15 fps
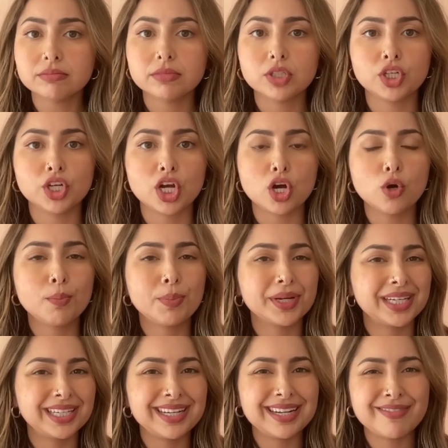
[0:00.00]
you know,
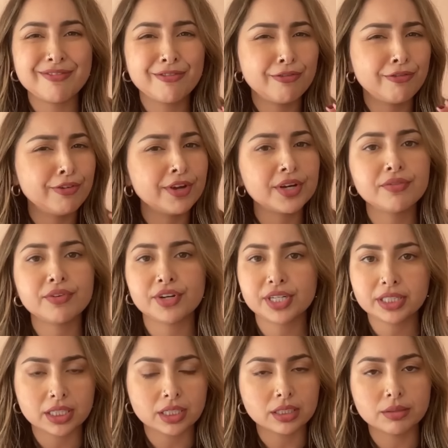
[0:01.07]
but very very
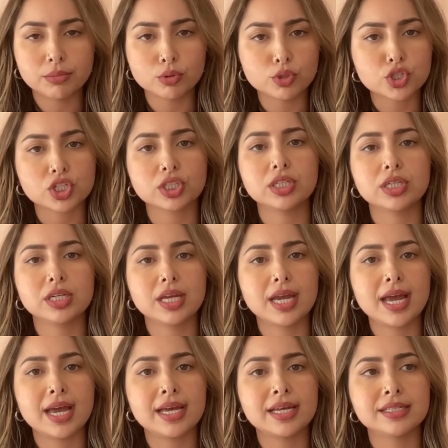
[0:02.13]
little emotionally
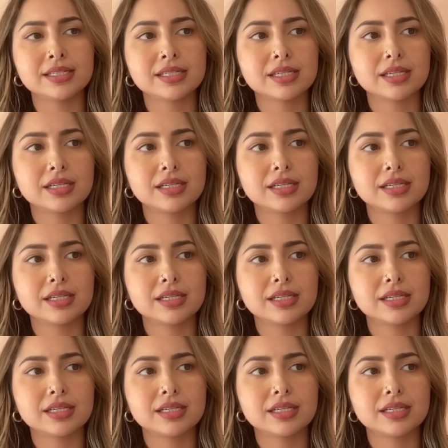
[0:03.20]
and